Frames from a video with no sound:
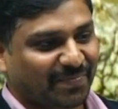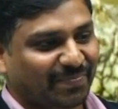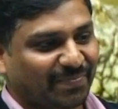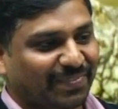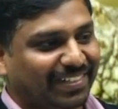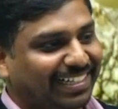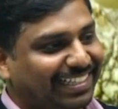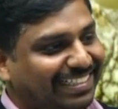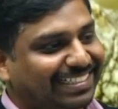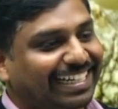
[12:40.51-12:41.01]
It
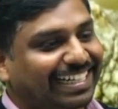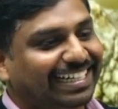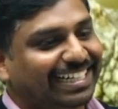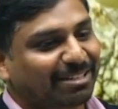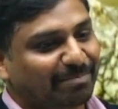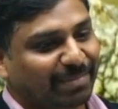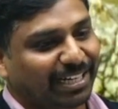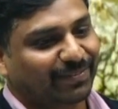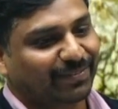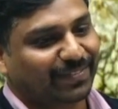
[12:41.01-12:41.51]
is getting
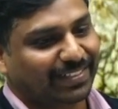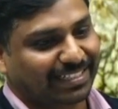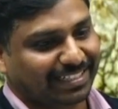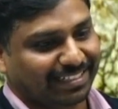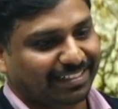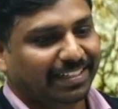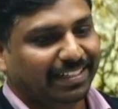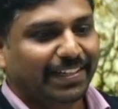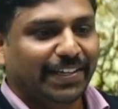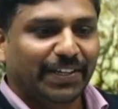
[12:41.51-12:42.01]
benefited.
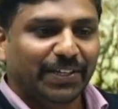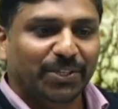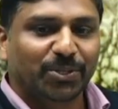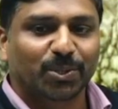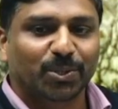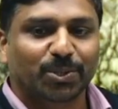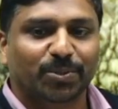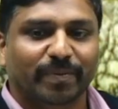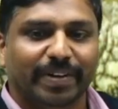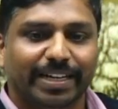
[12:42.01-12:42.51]

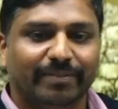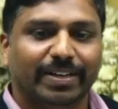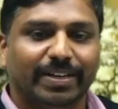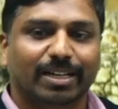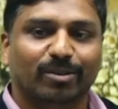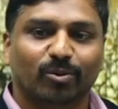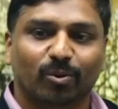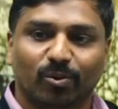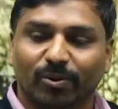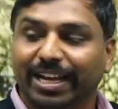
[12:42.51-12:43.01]
Usually when
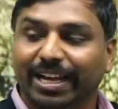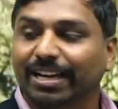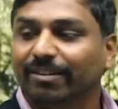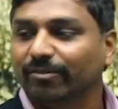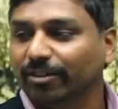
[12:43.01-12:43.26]
crocodile will